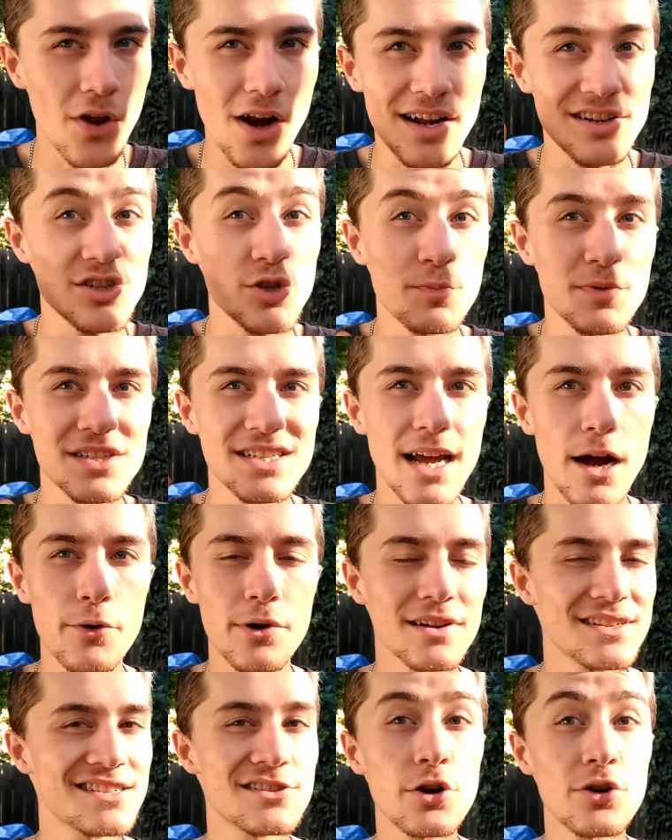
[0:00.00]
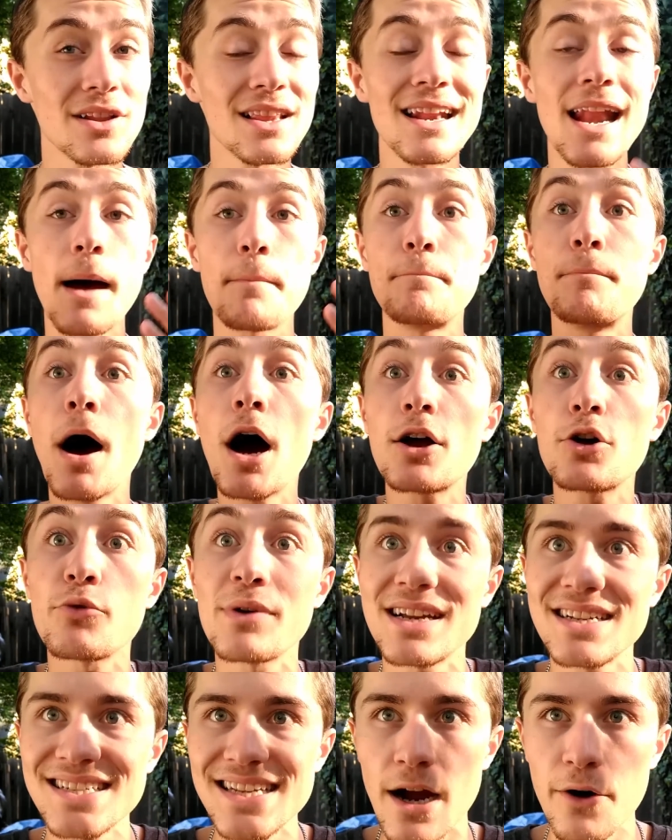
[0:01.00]
They're not super sour. It's certainly not
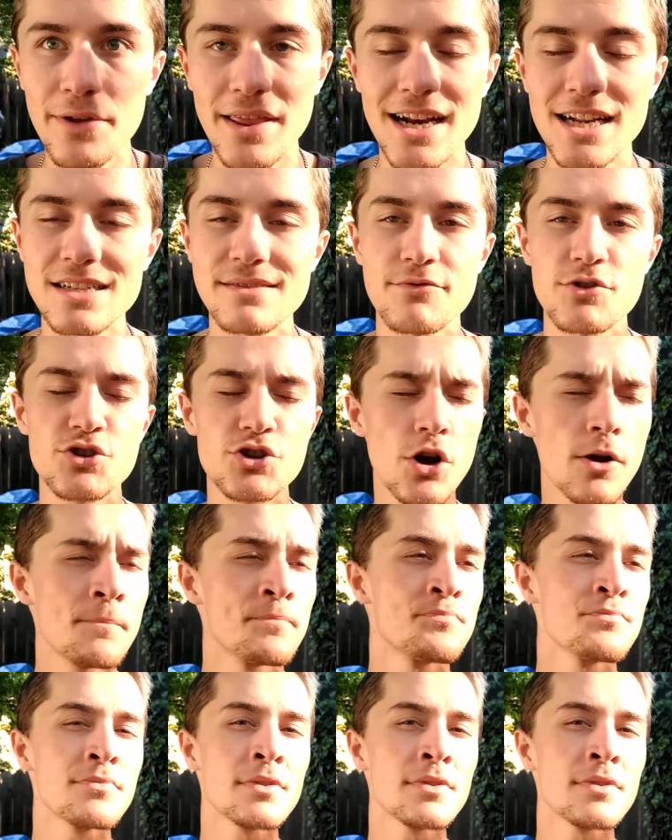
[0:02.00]
puckering sour, that is for sure.